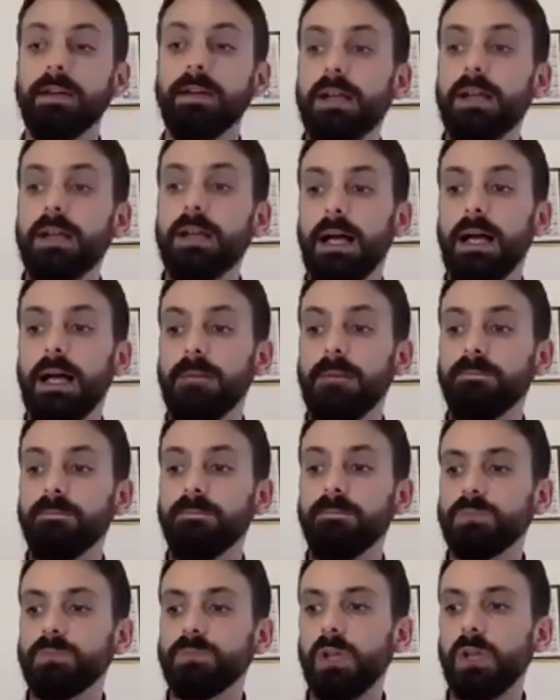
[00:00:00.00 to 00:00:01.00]
Um,
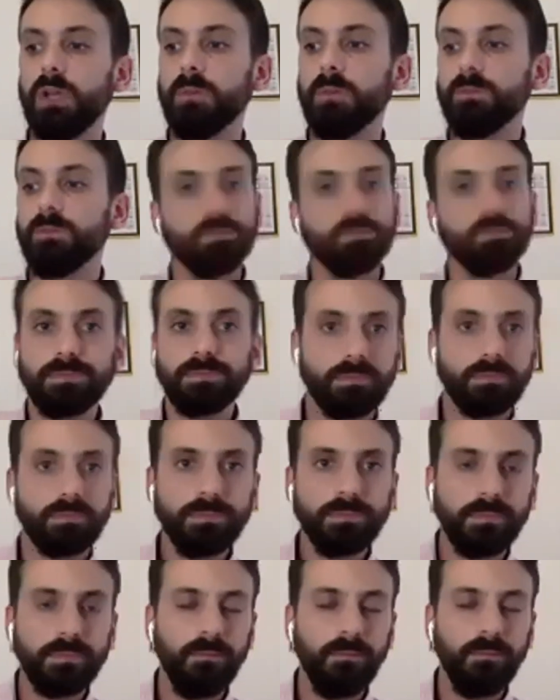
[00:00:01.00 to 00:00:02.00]
so
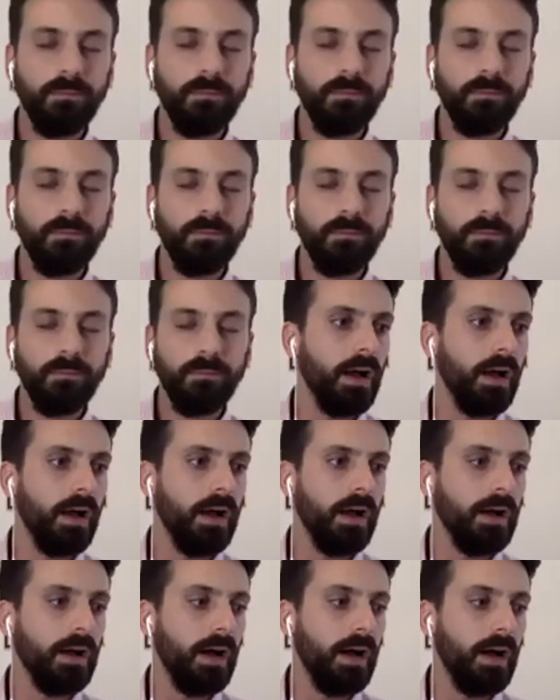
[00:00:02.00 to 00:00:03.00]
I,
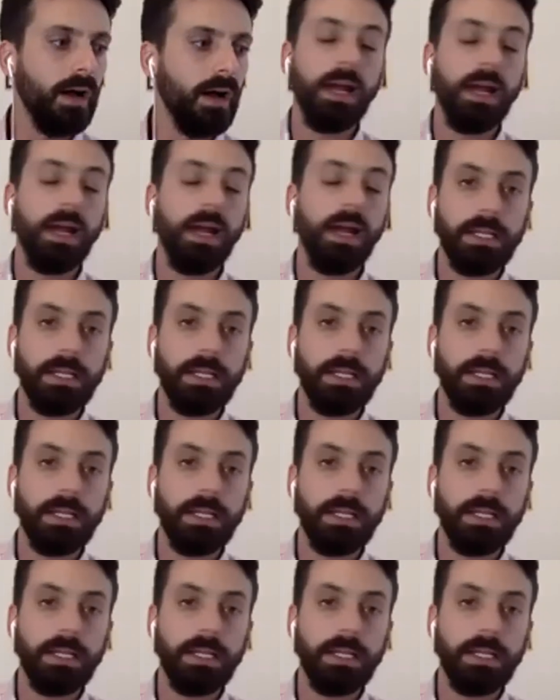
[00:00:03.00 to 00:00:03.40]
I,